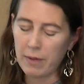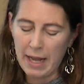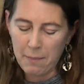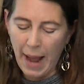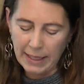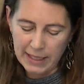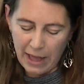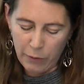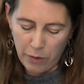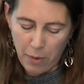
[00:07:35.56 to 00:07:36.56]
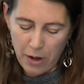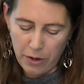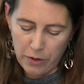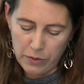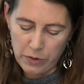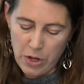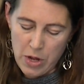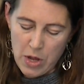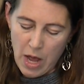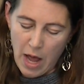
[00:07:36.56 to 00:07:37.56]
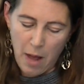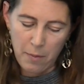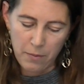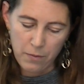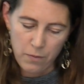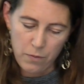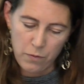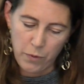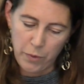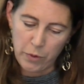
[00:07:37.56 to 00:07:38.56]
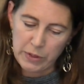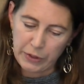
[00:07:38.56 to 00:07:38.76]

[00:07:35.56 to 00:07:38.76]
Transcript: know, getting back together with partners um, through